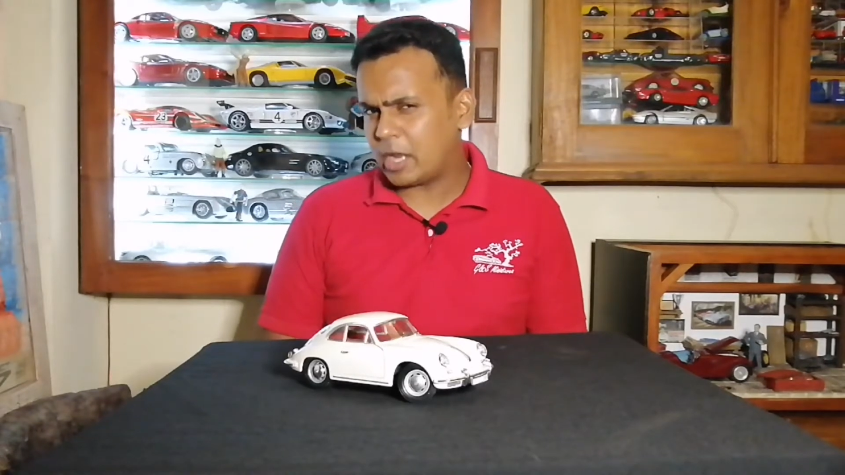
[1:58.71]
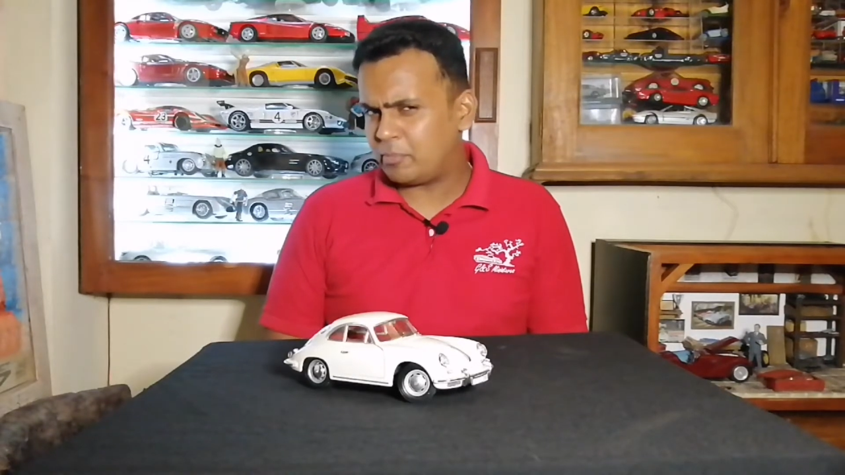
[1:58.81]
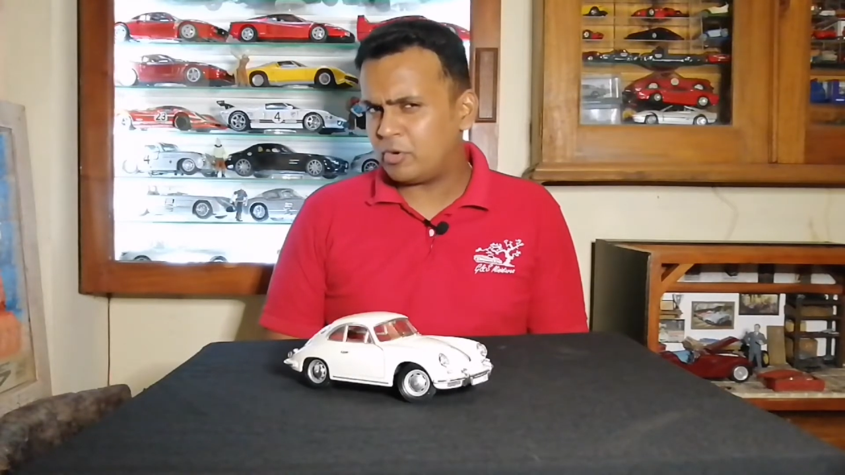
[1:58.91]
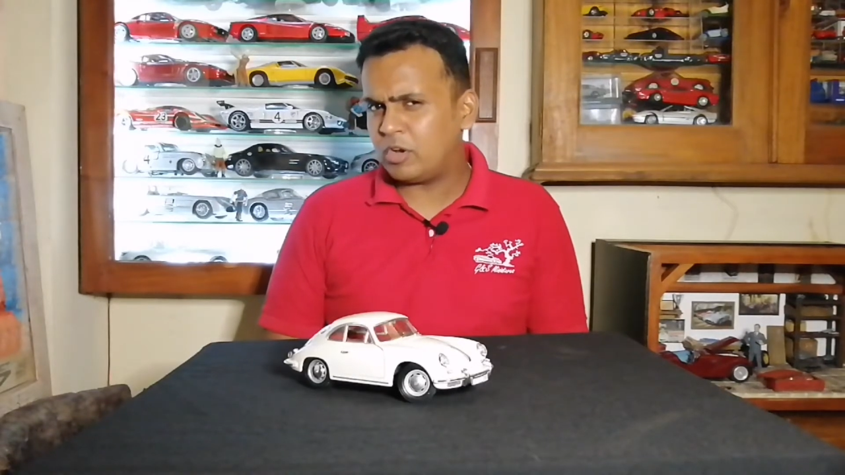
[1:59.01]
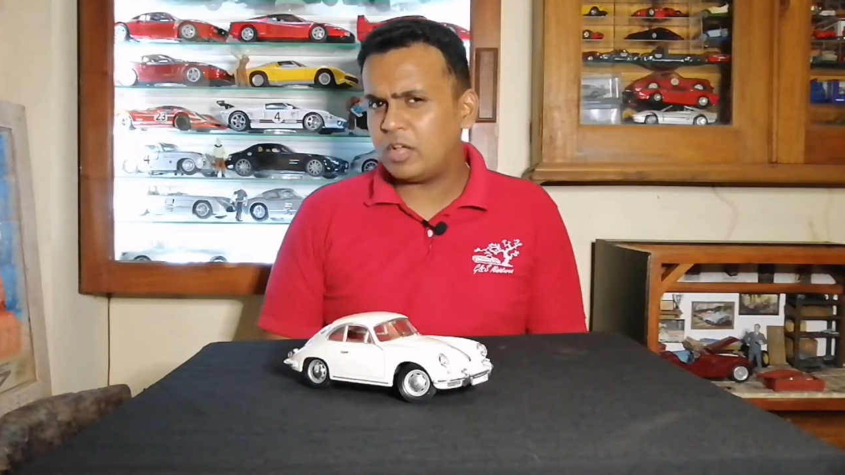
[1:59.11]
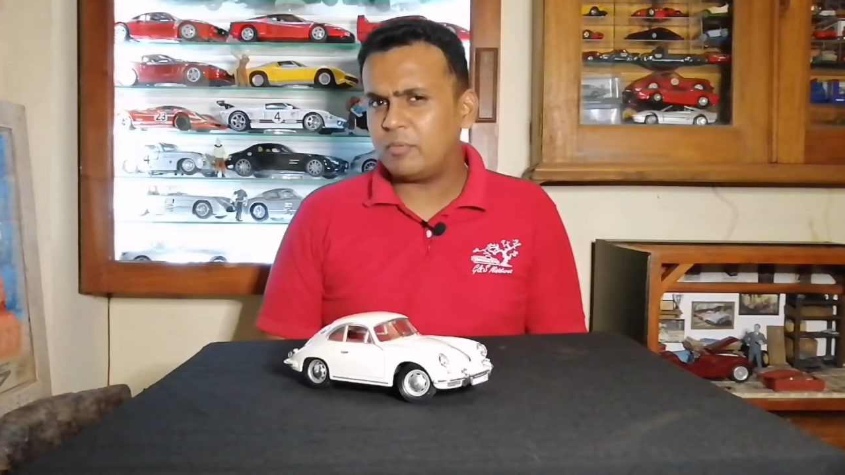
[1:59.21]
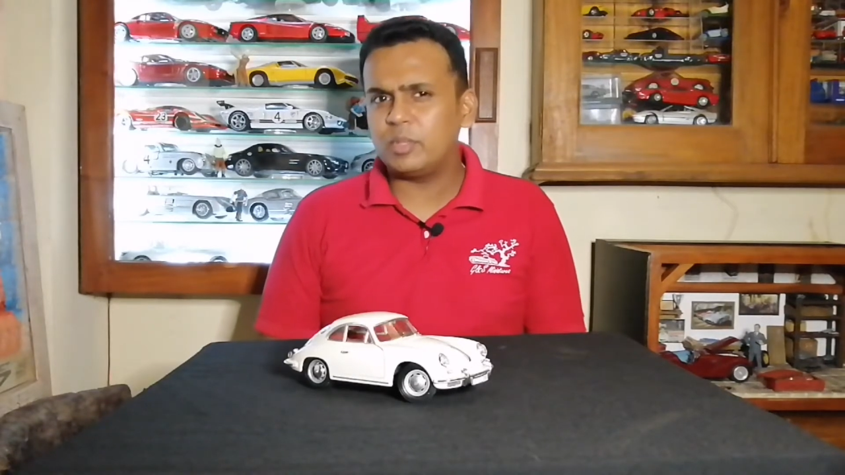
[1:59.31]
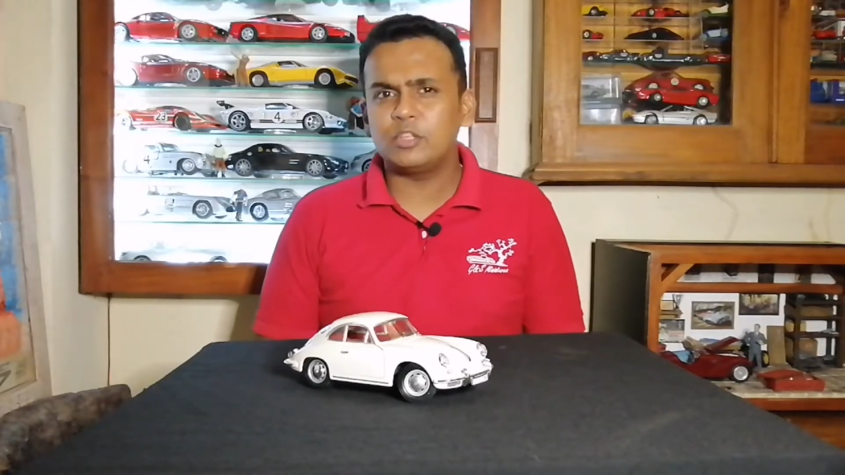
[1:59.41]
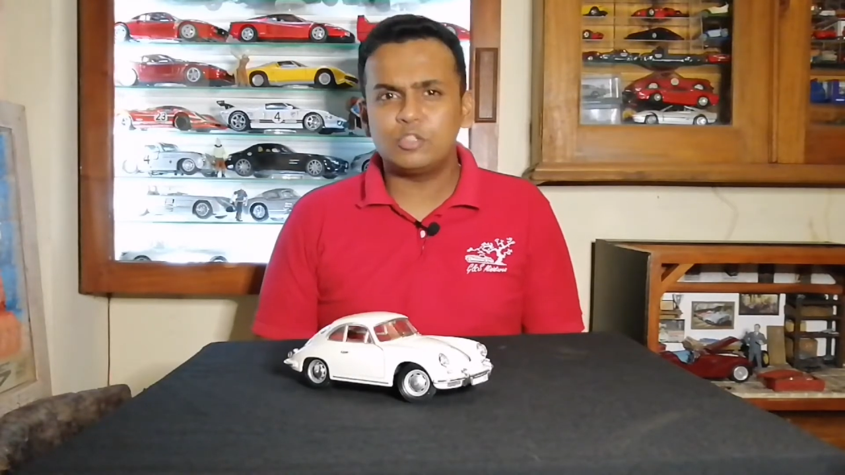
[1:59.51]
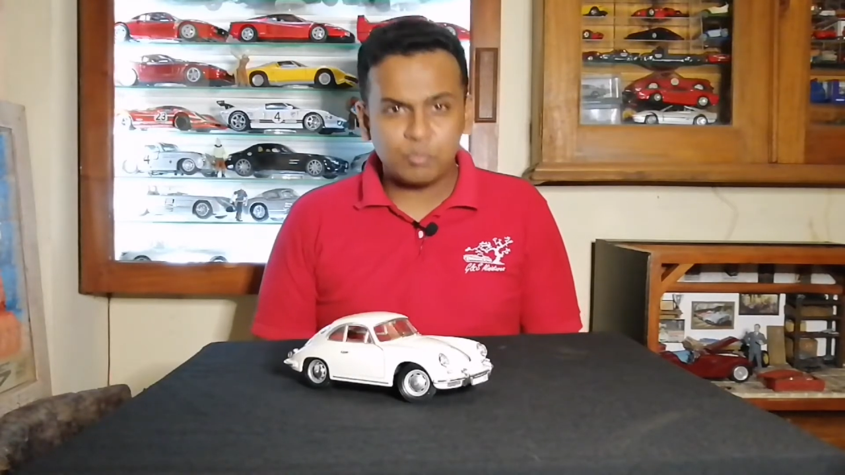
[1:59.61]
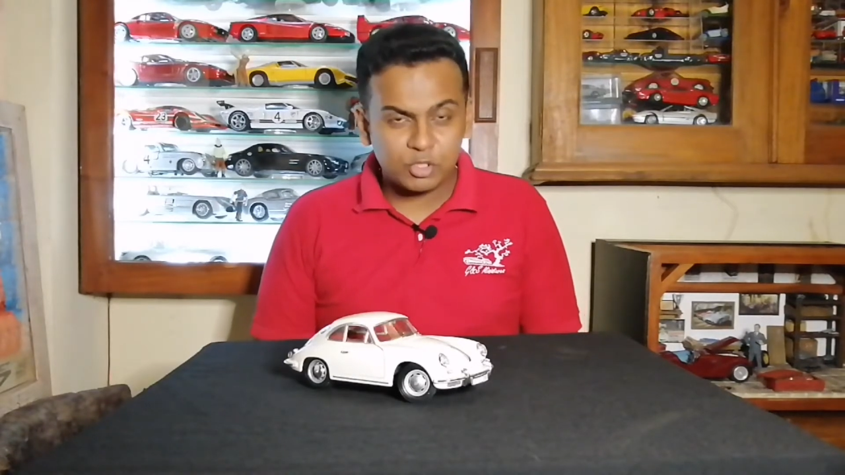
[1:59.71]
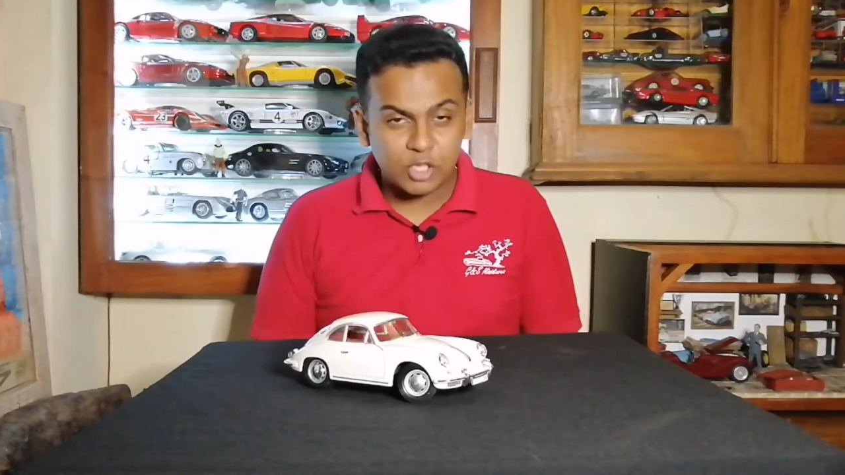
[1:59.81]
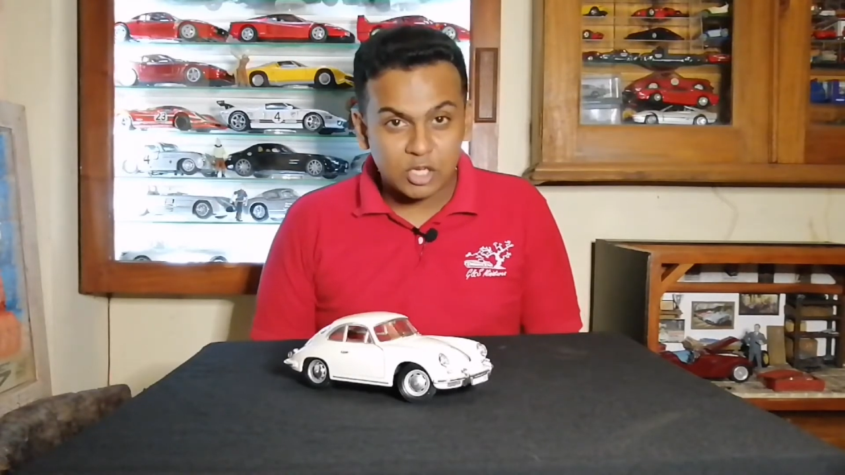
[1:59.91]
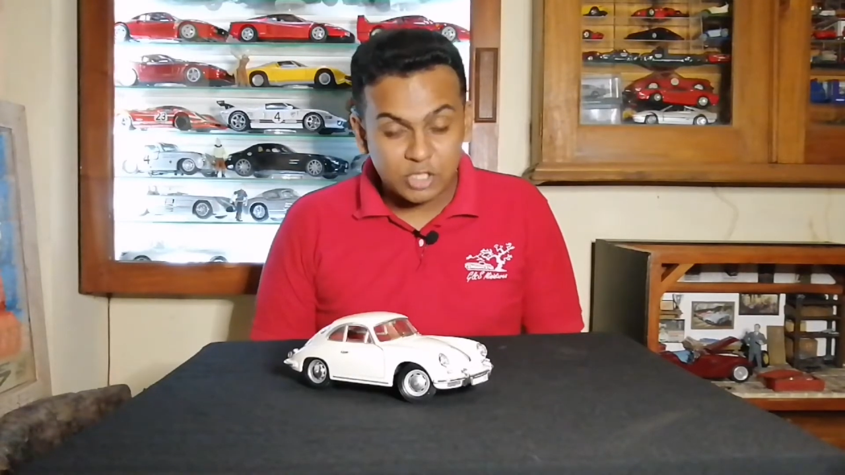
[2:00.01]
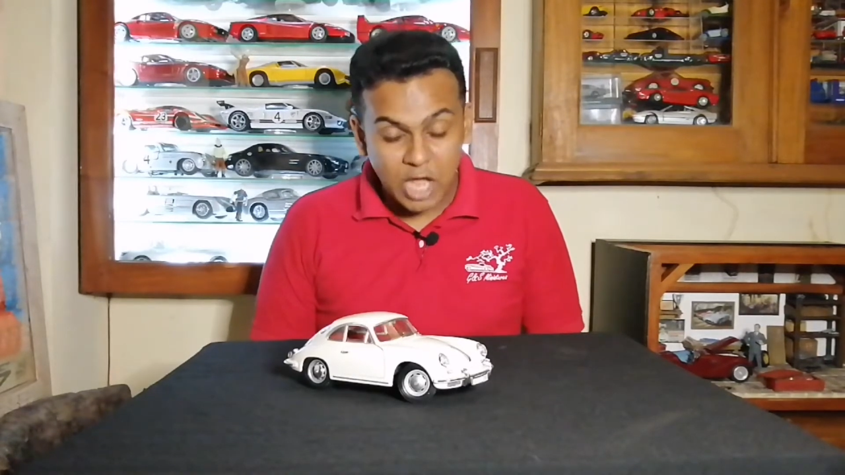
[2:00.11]
Cabriolet with a
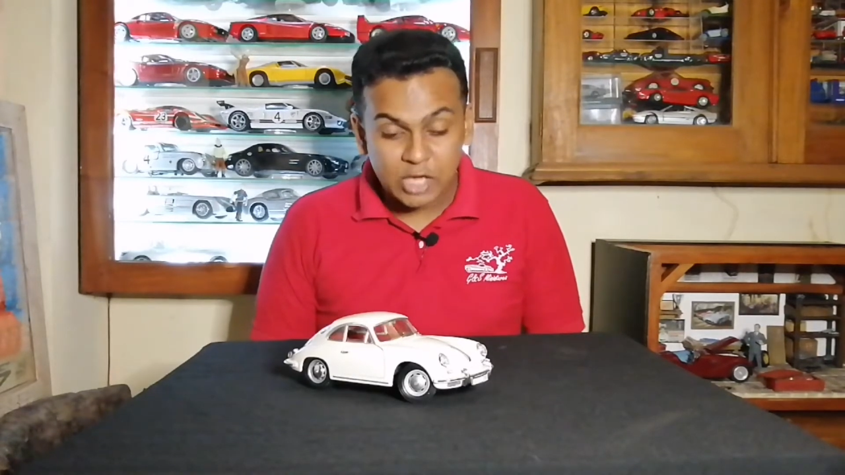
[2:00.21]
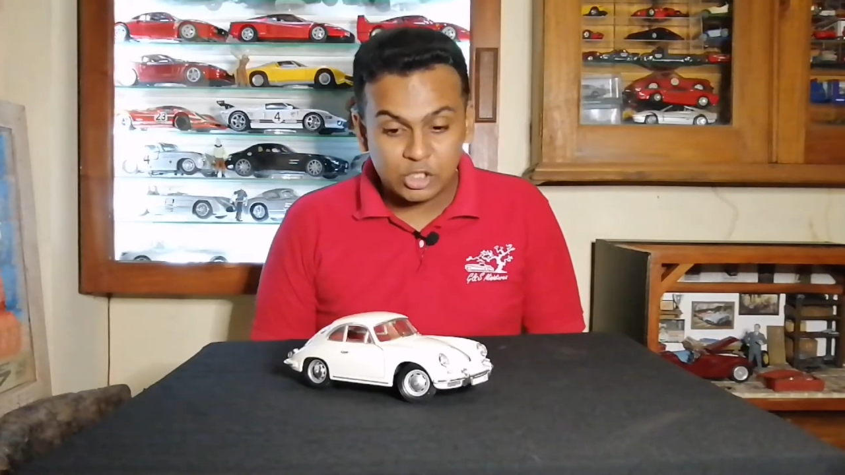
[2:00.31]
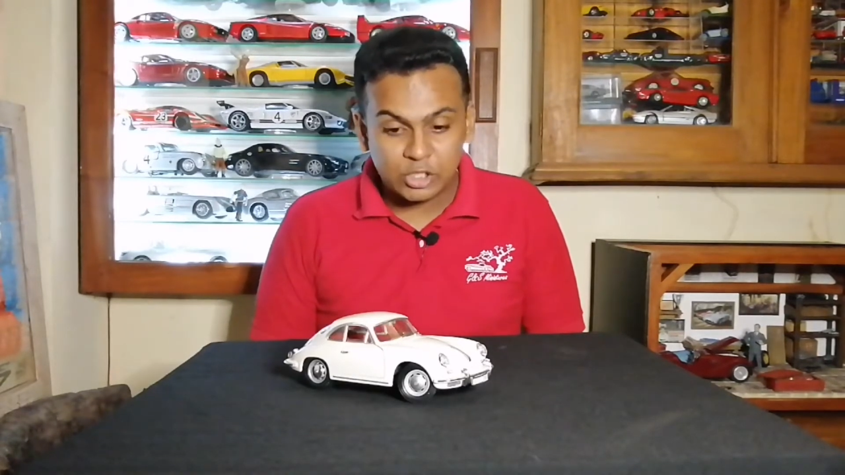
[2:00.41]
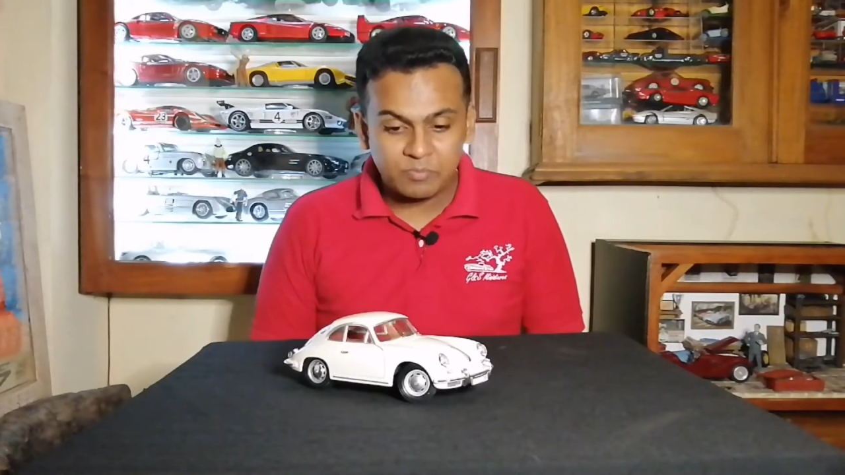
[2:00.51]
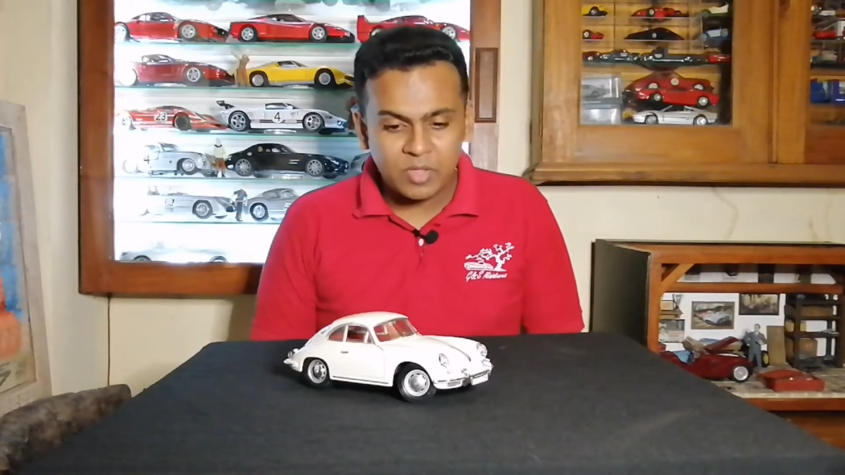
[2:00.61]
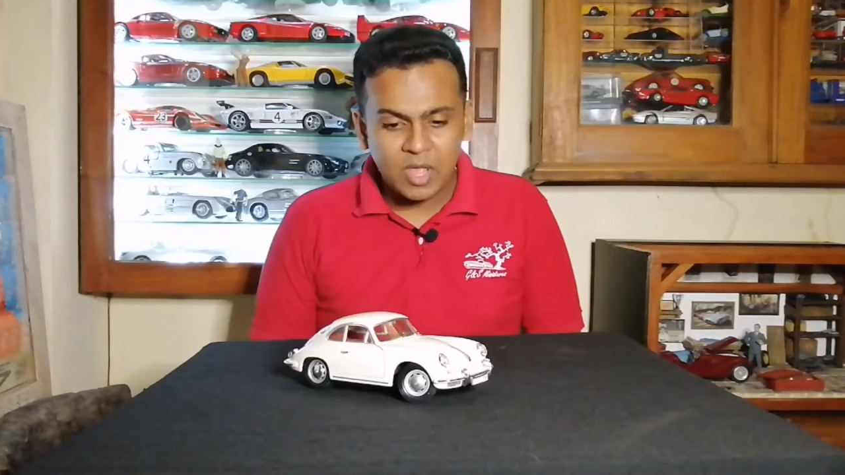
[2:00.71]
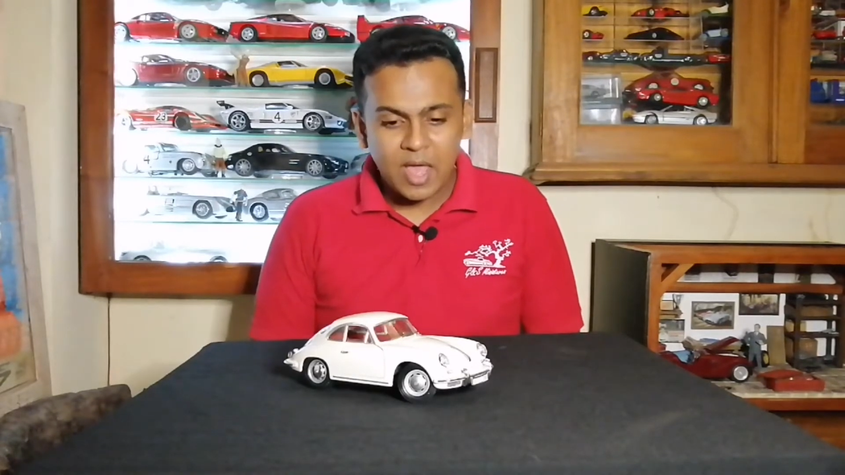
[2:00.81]
supercharged engine,